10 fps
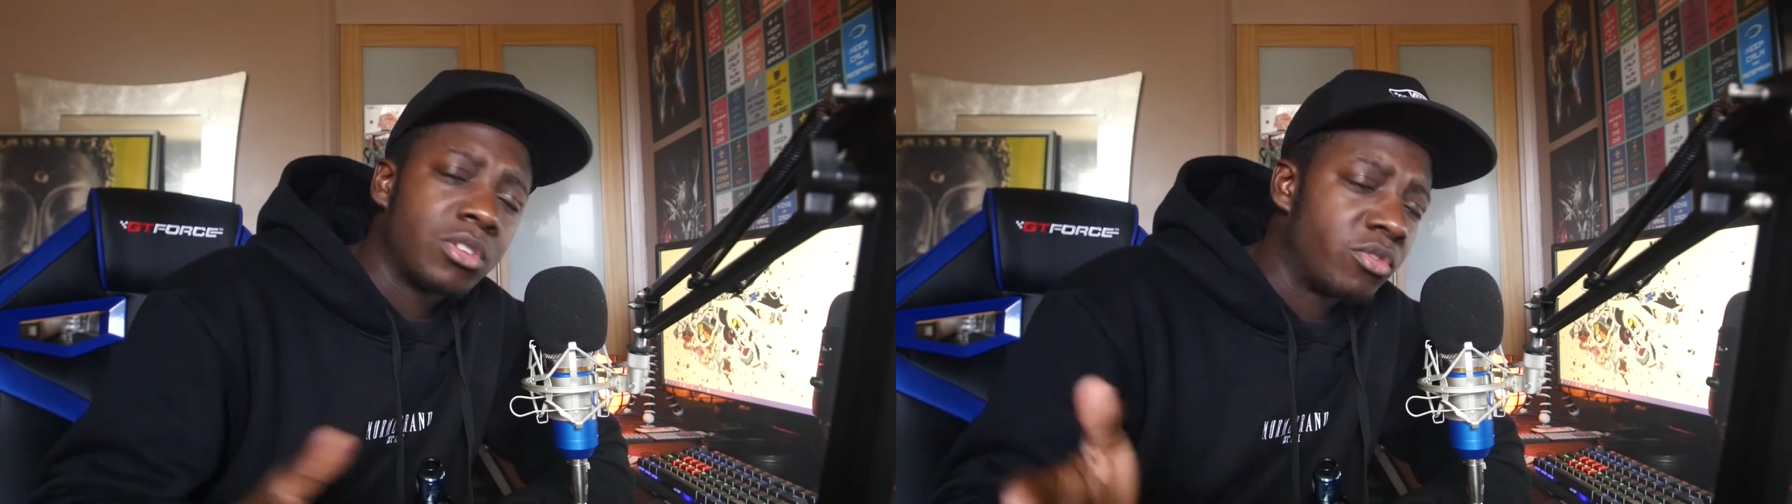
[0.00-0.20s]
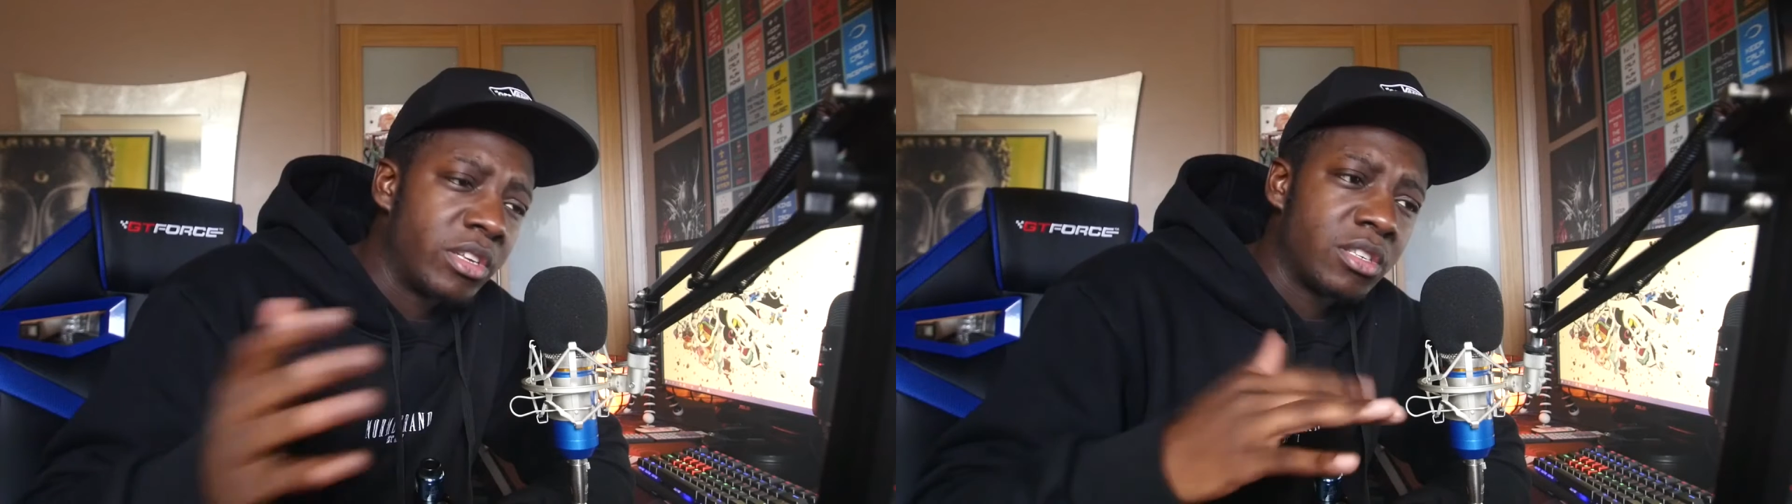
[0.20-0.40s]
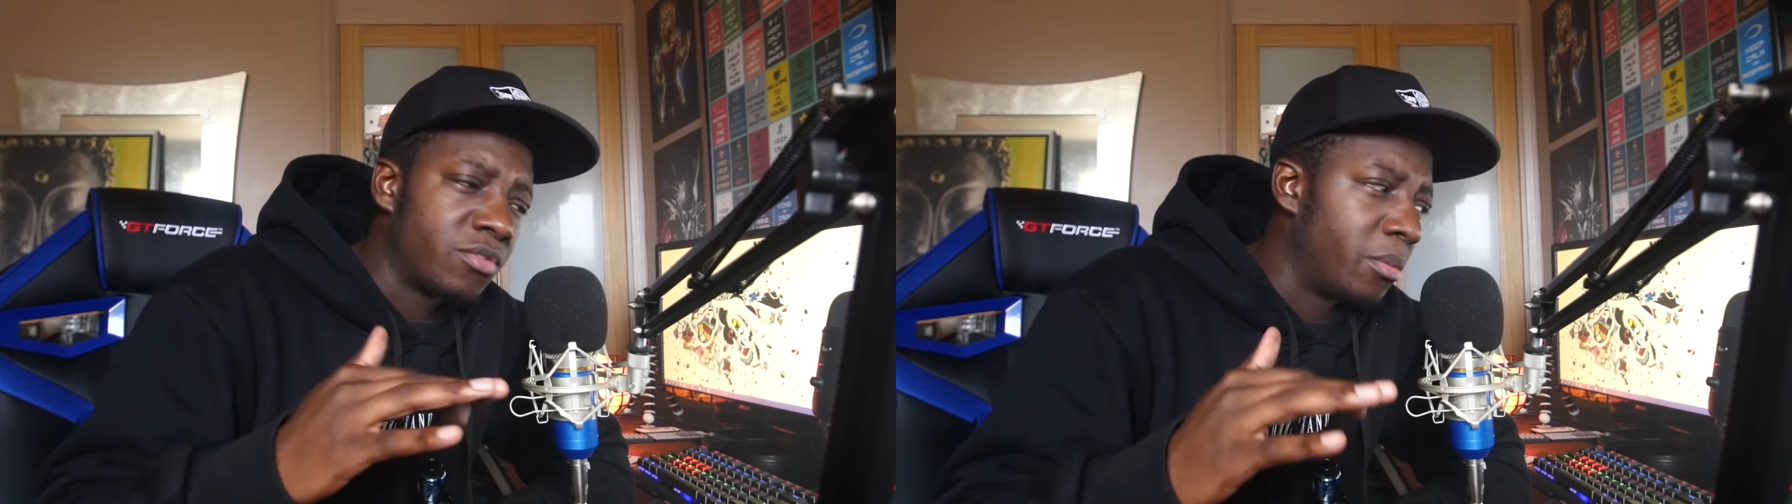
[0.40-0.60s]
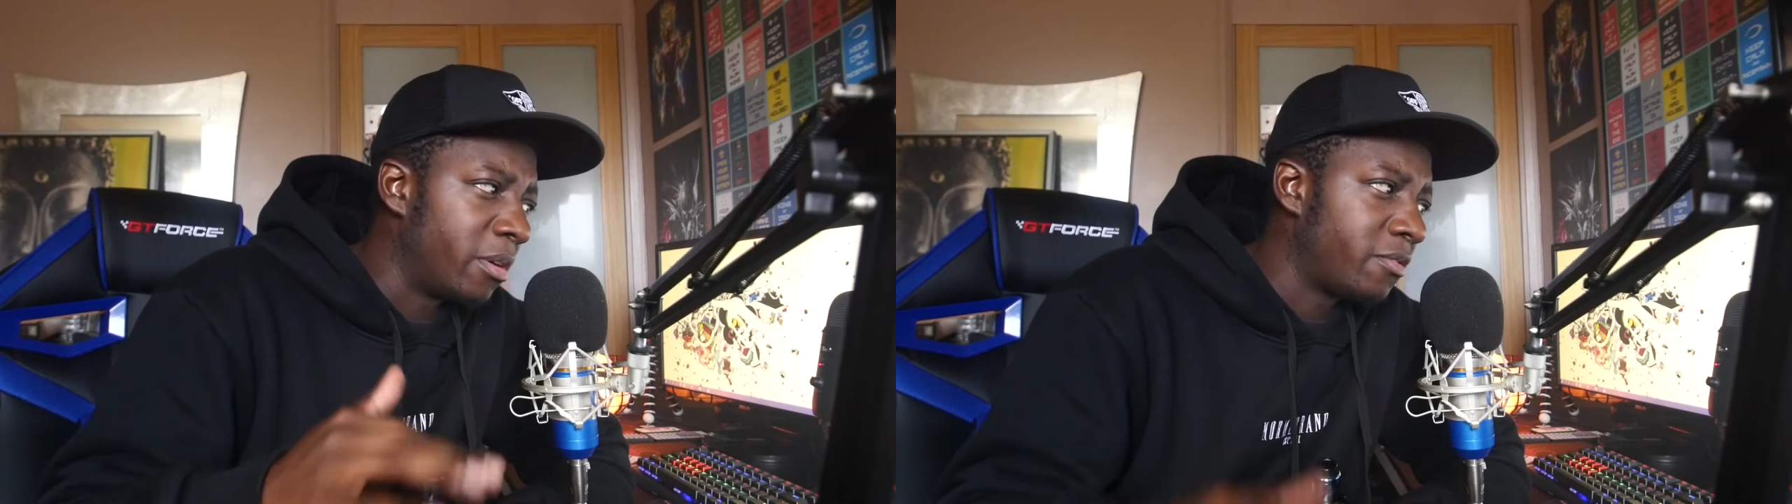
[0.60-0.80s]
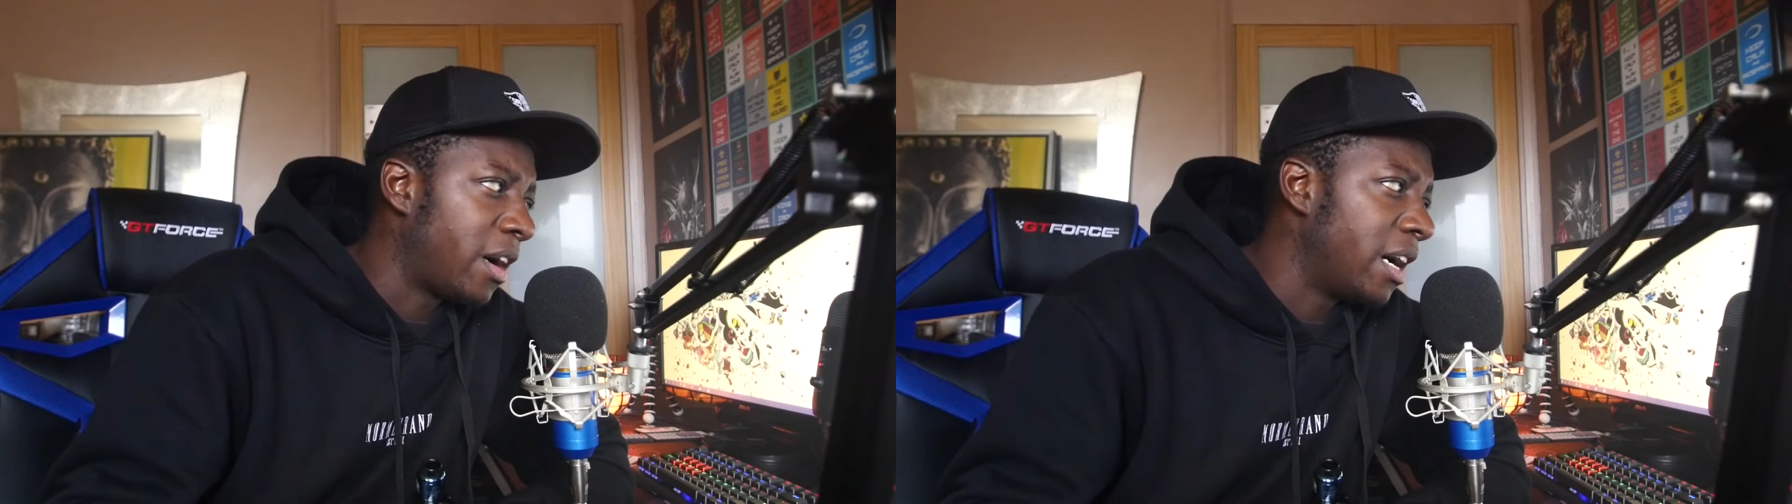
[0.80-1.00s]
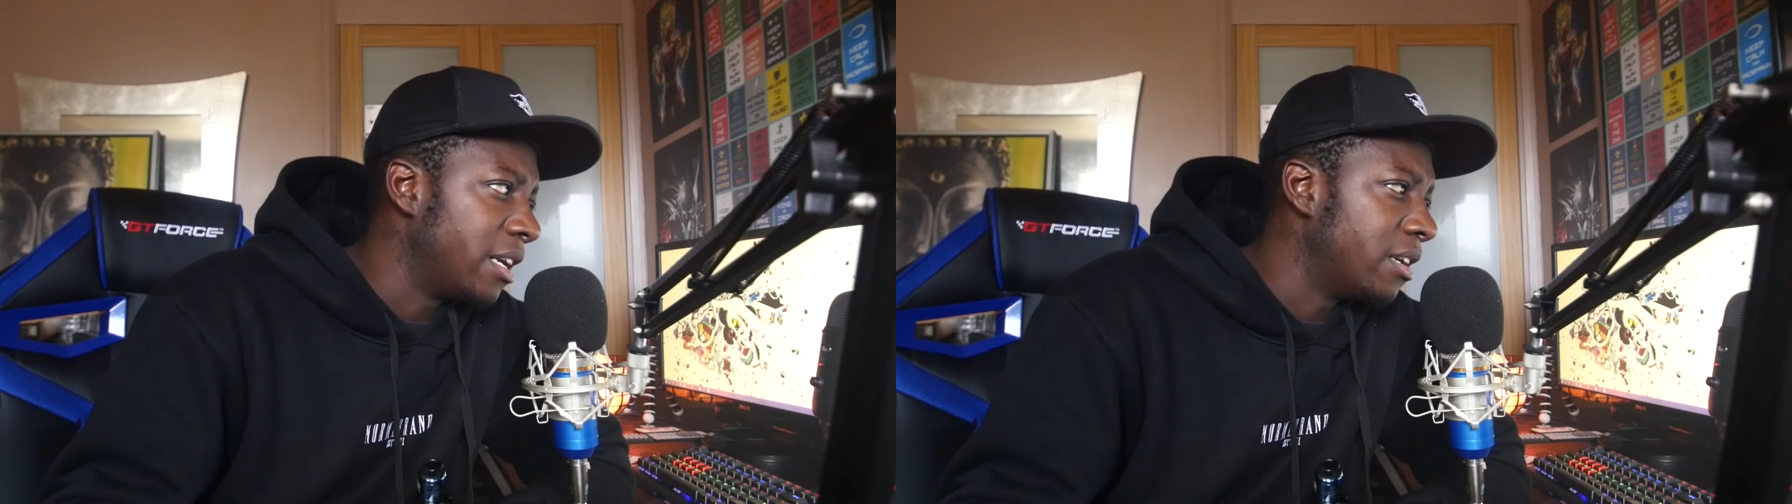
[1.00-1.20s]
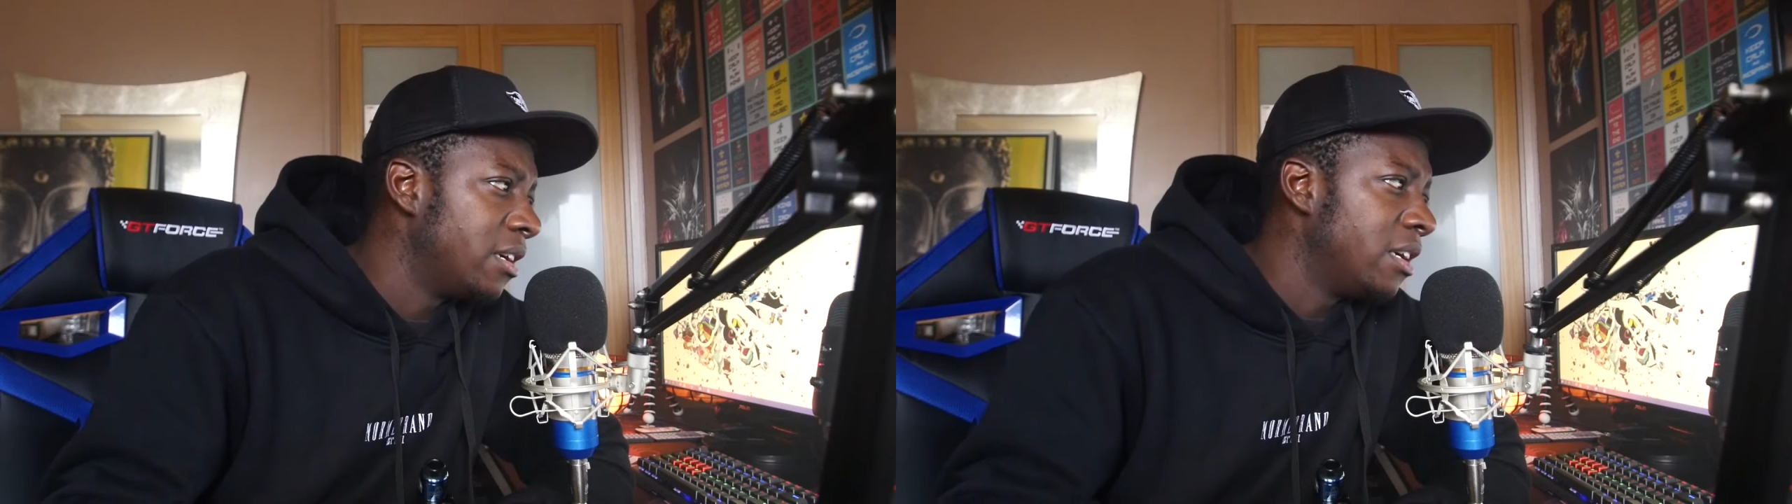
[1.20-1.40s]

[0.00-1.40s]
the rest of them are fine.